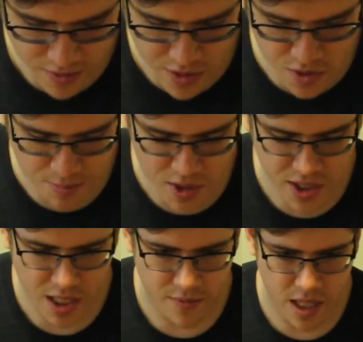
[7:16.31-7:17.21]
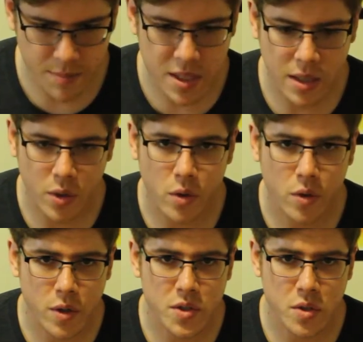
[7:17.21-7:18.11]
There used to be just kind of an empty little
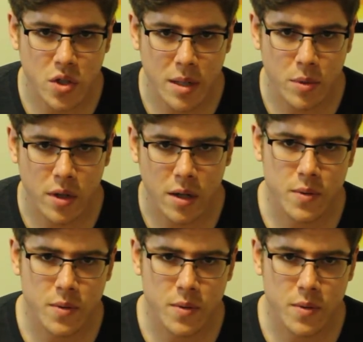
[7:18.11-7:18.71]
crystal chamber there.